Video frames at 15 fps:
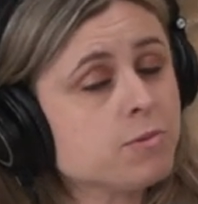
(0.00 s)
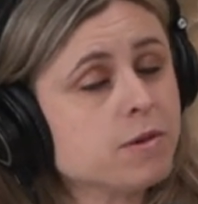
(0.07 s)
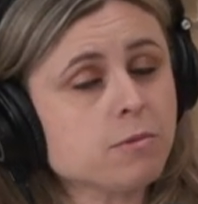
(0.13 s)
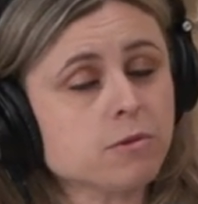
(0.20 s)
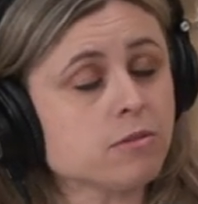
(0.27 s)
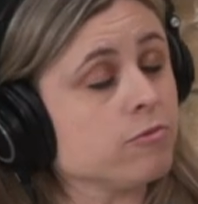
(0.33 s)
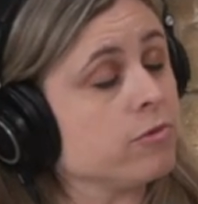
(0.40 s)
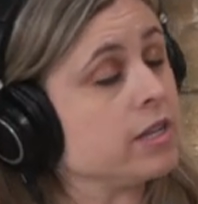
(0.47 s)

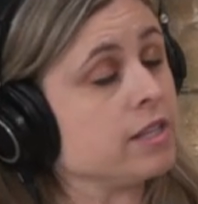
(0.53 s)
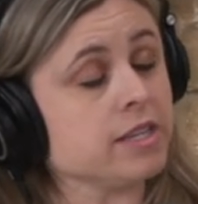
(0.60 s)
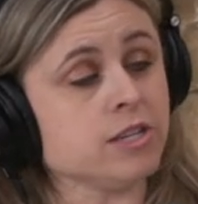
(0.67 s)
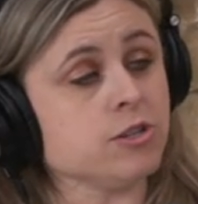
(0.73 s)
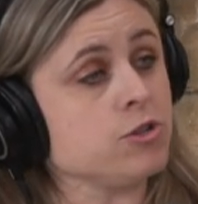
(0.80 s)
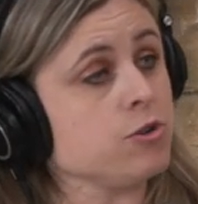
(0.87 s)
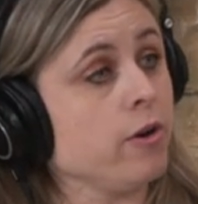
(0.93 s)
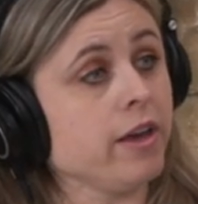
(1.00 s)
people really
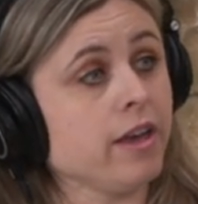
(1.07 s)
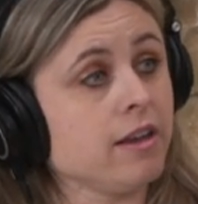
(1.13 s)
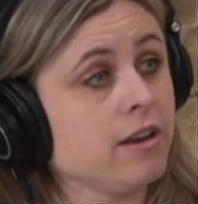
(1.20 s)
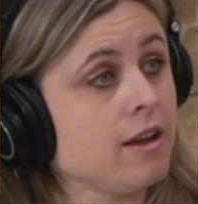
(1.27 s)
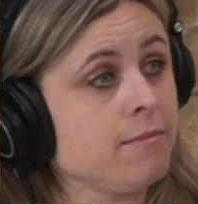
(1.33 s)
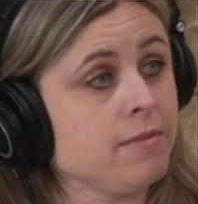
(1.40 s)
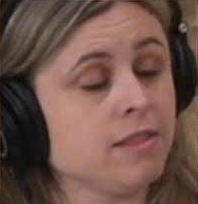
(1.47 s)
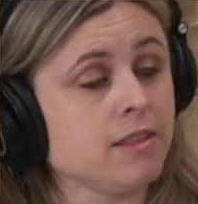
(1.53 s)
enjoy it.
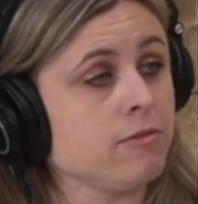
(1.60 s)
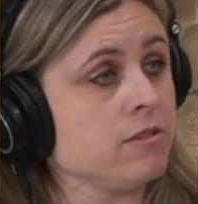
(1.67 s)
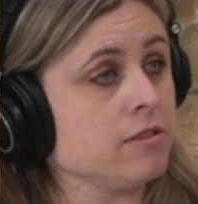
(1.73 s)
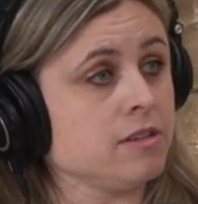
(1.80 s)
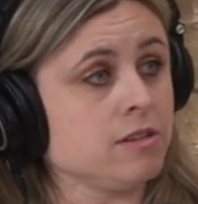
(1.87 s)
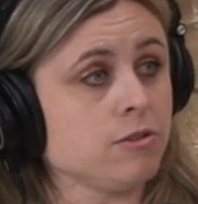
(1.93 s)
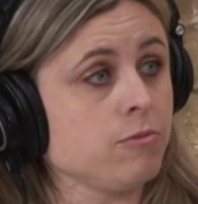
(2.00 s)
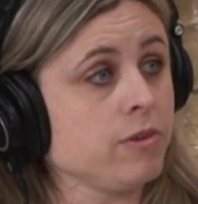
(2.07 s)
I mean, they
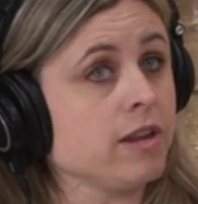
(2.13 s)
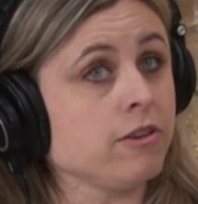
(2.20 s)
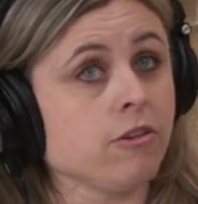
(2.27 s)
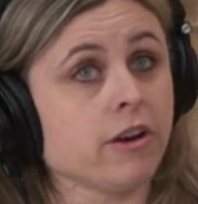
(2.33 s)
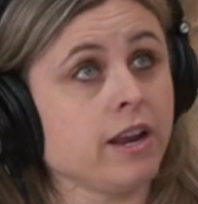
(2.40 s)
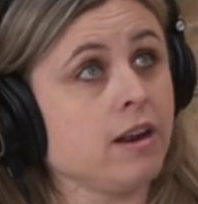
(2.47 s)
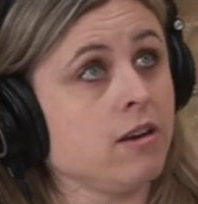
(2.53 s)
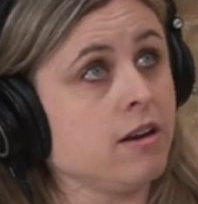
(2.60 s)
really do. We had
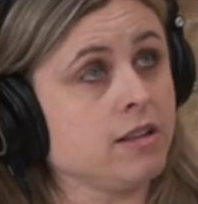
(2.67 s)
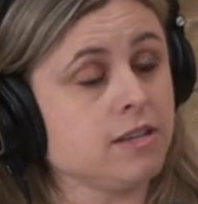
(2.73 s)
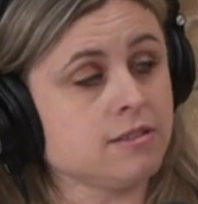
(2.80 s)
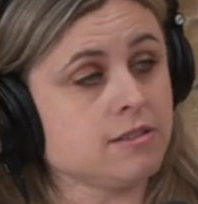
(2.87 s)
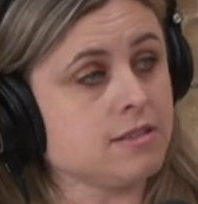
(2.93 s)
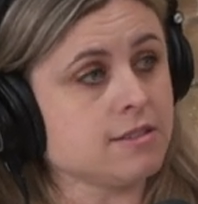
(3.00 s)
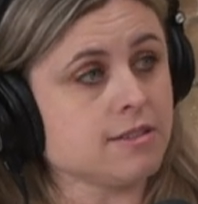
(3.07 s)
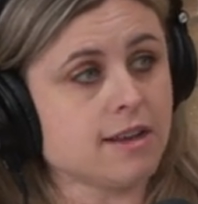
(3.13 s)
great
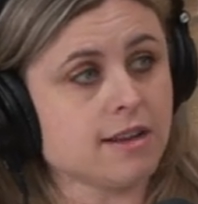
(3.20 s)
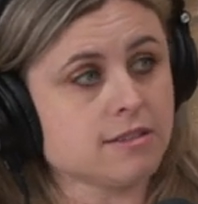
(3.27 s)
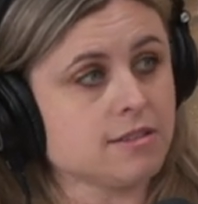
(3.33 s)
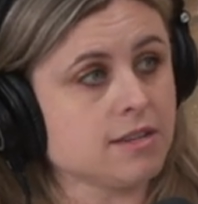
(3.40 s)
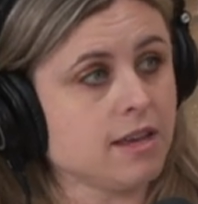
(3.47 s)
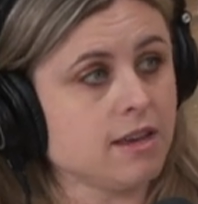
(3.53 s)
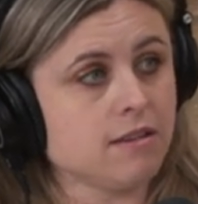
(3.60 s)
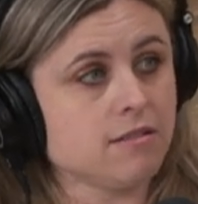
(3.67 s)
audiences last
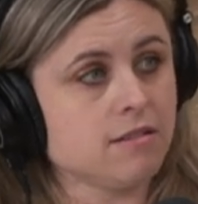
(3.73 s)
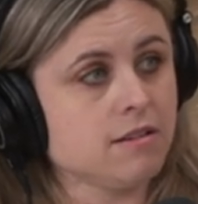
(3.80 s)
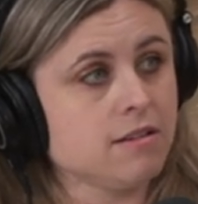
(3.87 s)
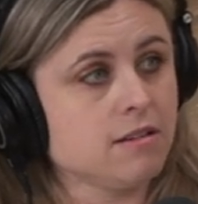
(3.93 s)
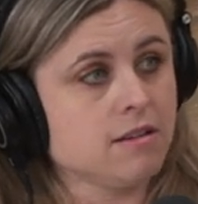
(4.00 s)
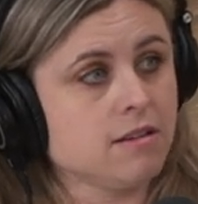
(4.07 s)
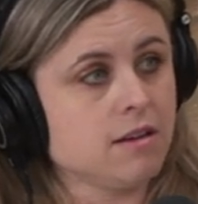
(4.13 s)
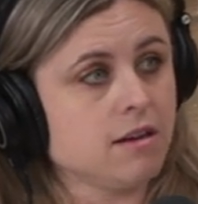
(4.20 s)
night.
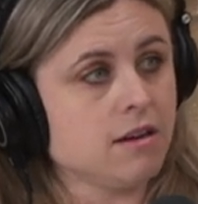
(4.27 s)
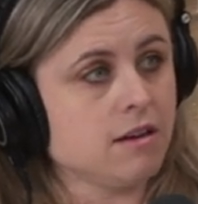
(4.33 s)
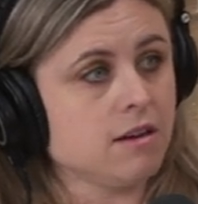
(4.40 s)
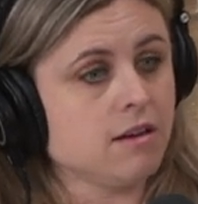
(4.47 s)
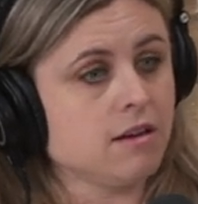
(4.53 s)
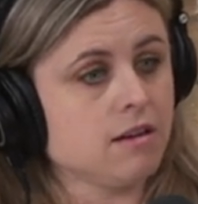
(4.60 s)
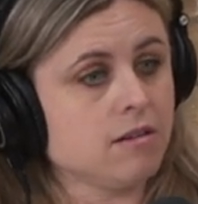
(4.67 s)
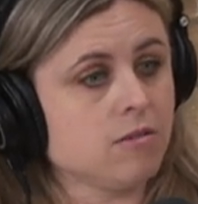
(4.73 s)

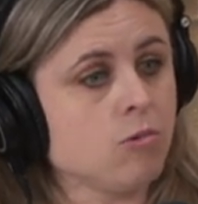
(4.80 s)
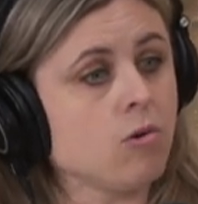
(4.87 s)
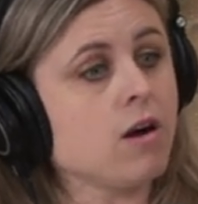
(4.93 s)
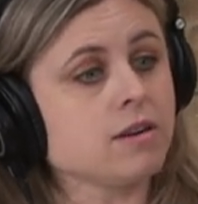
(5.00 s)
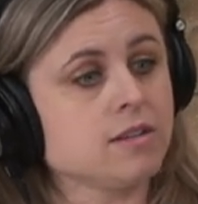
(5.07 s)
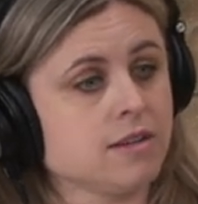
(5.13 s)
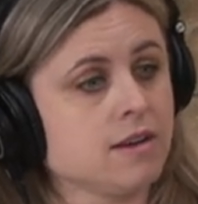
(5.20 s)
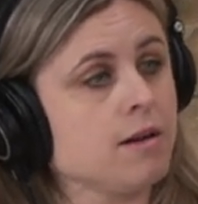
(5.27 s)
Uh,
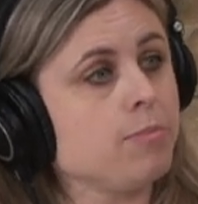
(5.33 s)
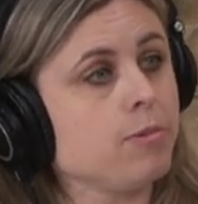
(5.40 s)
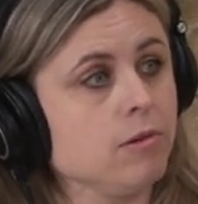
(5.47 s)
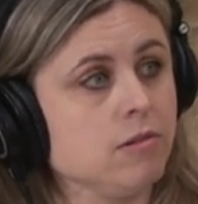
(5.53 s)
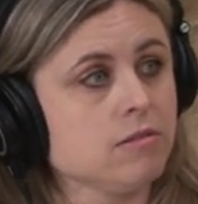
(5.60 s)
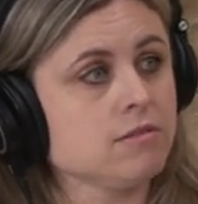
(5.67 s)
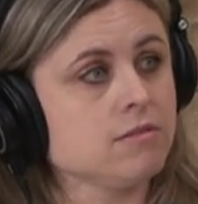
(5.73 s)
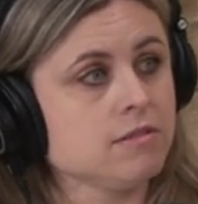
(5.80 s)
walked a couple.